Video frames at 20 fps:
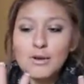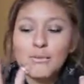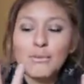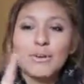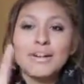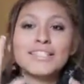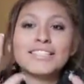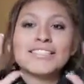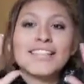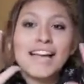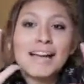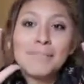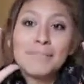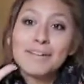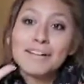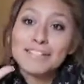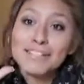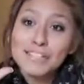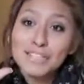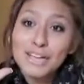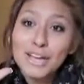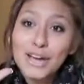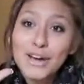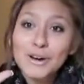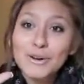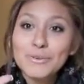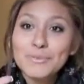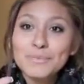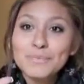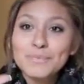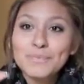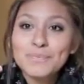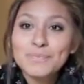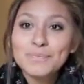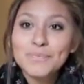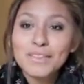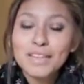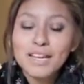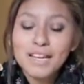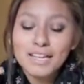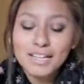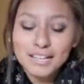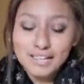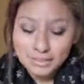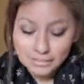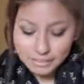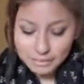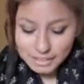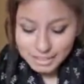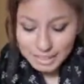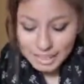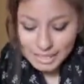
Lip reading: Was 9 months ago. Was the